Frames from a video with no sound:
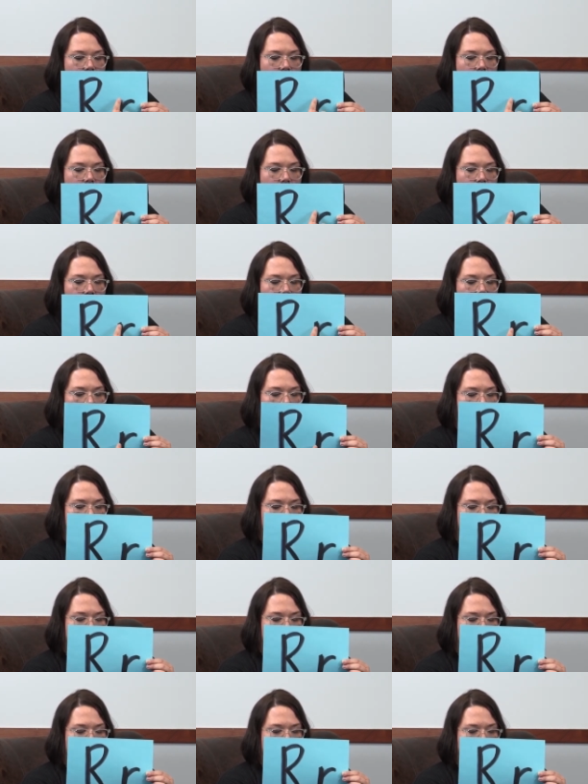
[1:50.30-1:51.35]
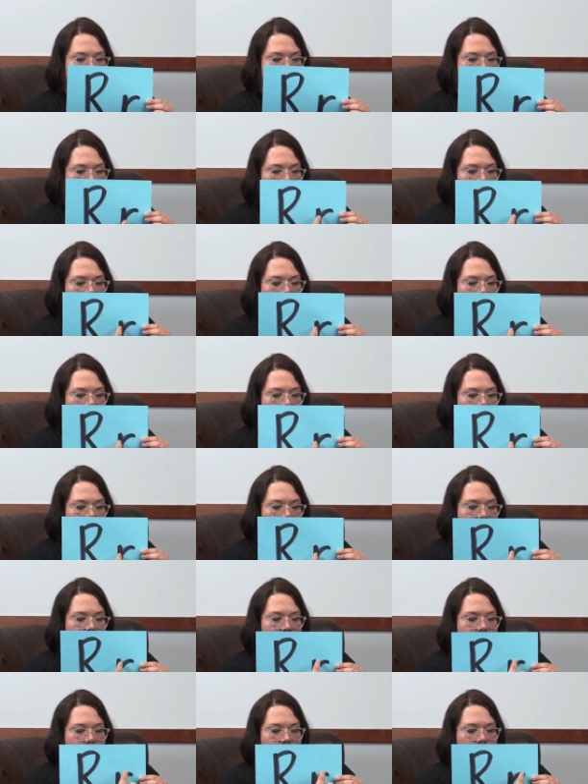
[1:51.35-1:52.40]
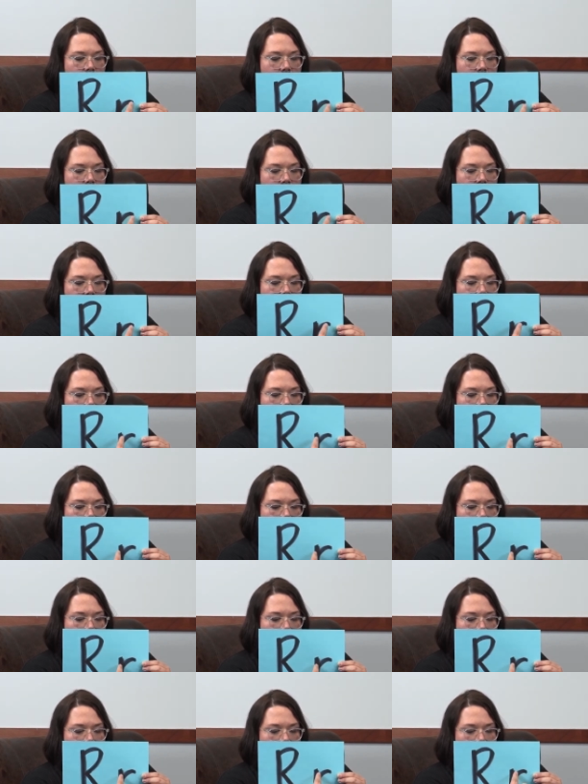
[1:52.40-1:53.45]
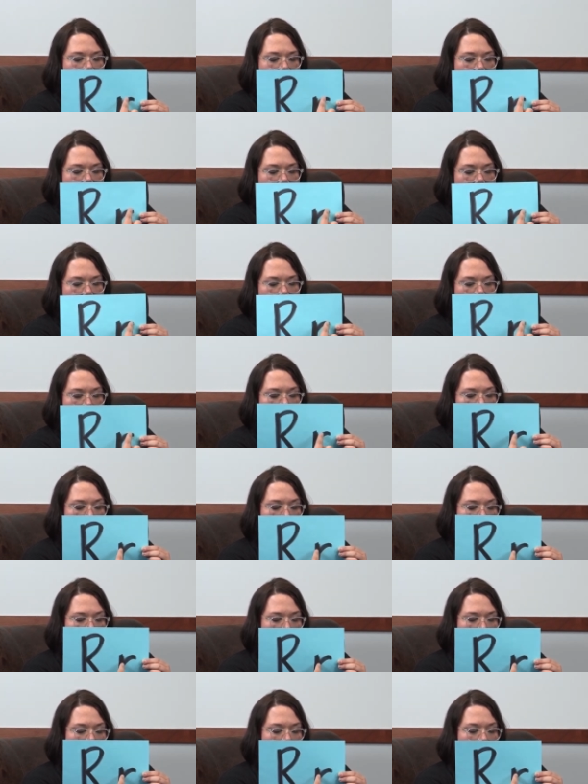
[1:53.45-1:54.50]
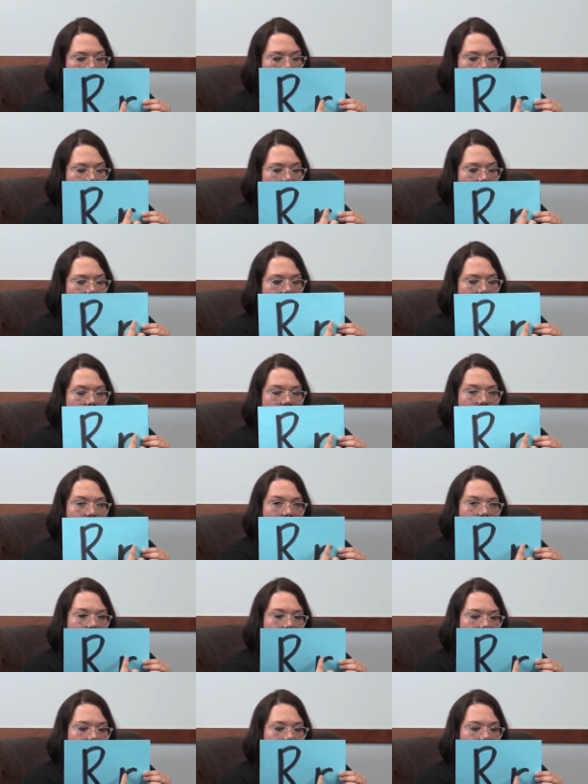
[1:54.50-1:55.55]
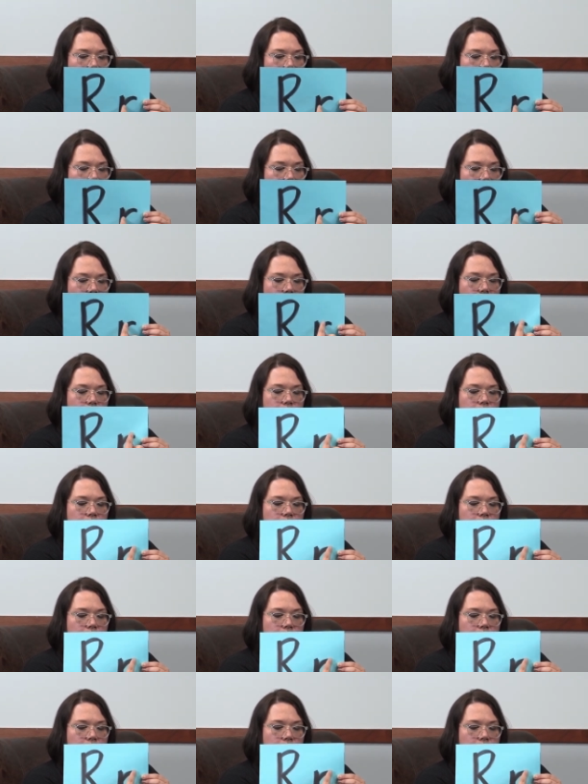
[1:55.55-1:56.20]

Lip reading: up, down, and then just a little, not quite a curve.